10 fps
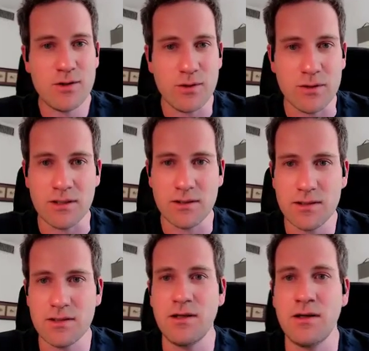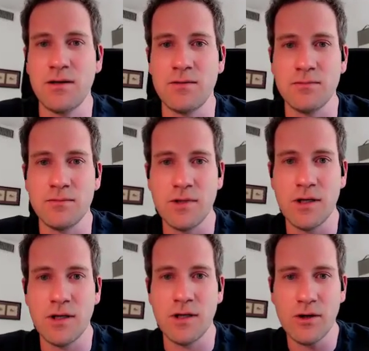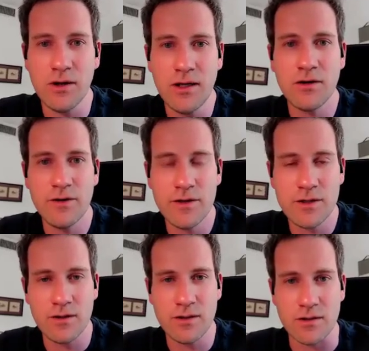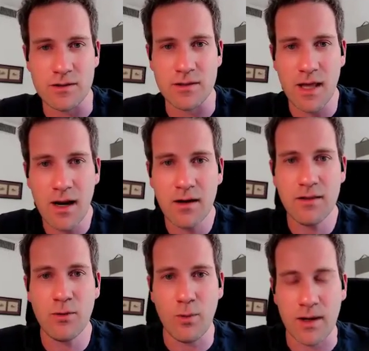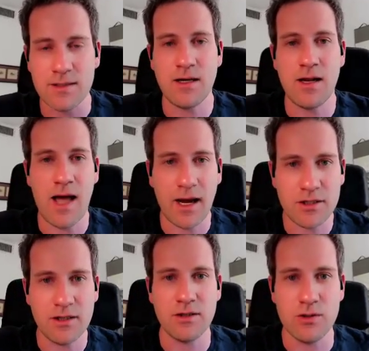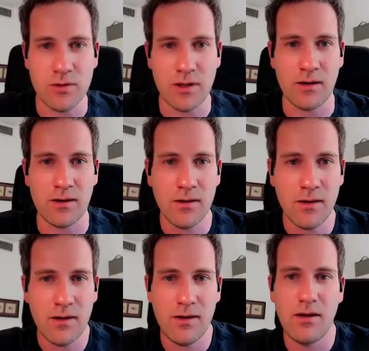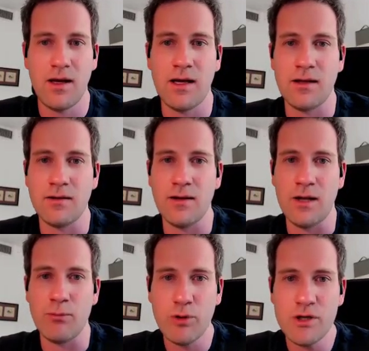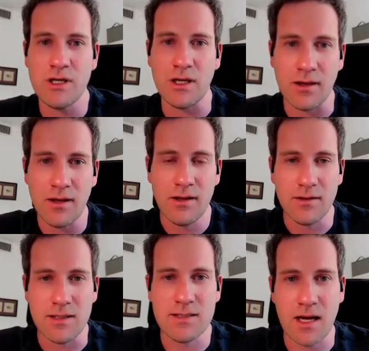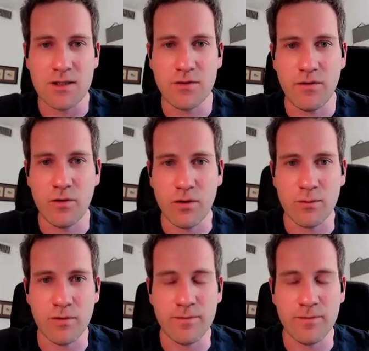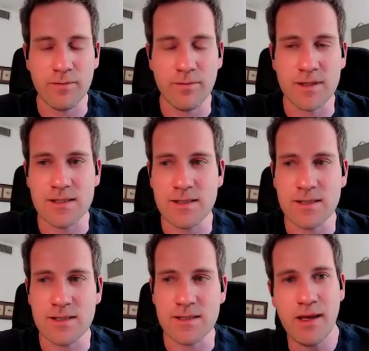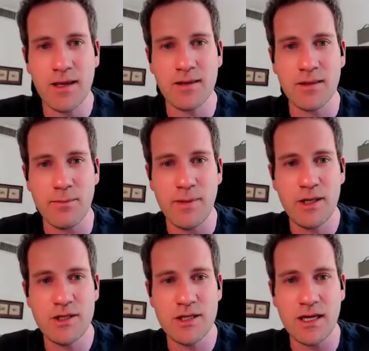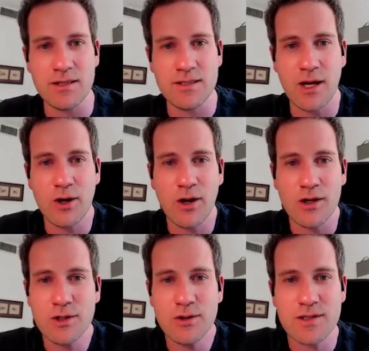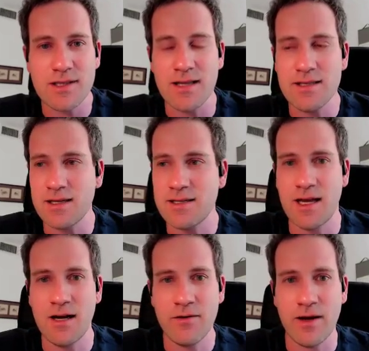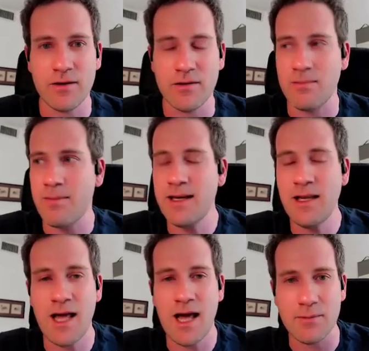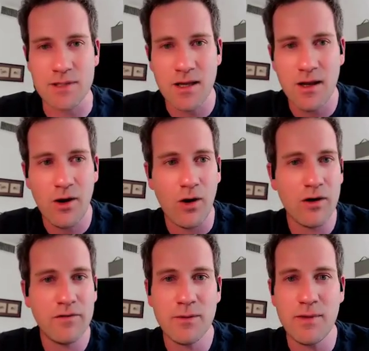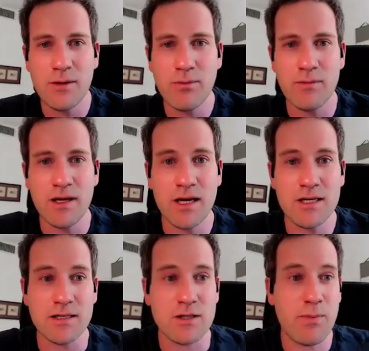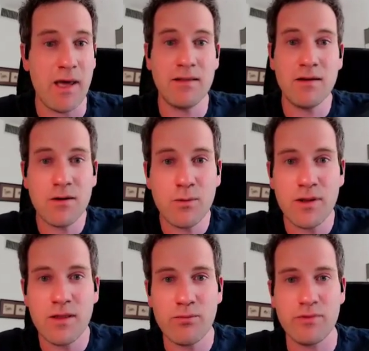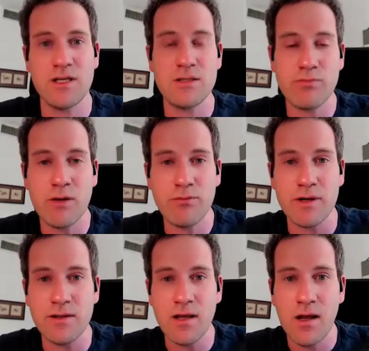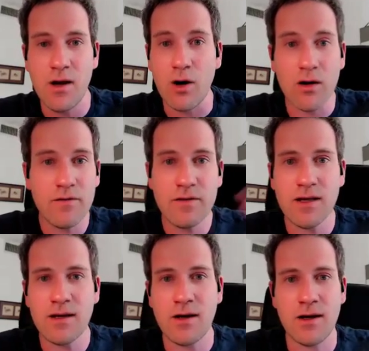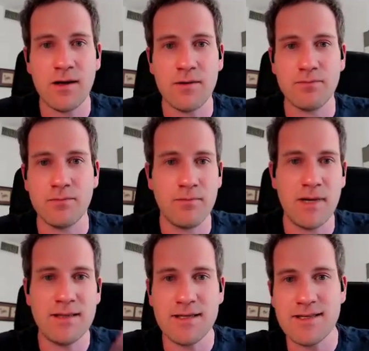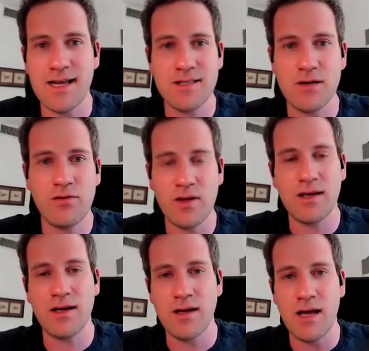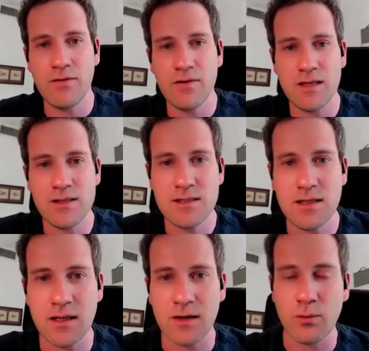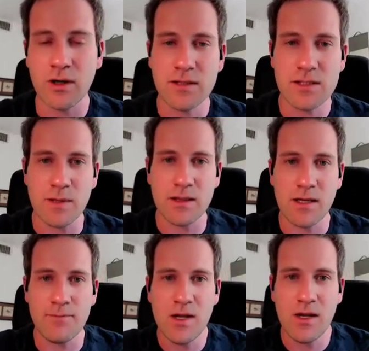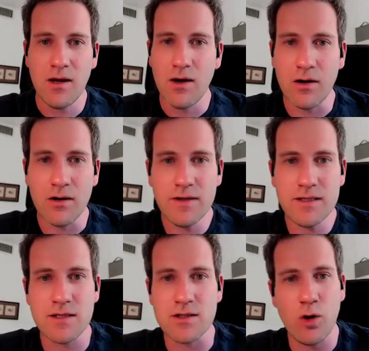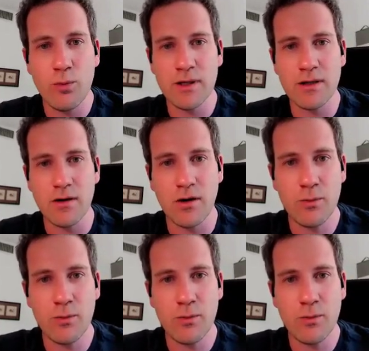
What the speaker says: students, the early career researchers, they are the ones that are actually doing and pushing the science reform movement. They are the ones that are making the big change. Psychological Science Accelerator, the many labs, all of the big publications, PEDR with this preprint, all of the meta-scientific evidence and work that's been done. All of this is open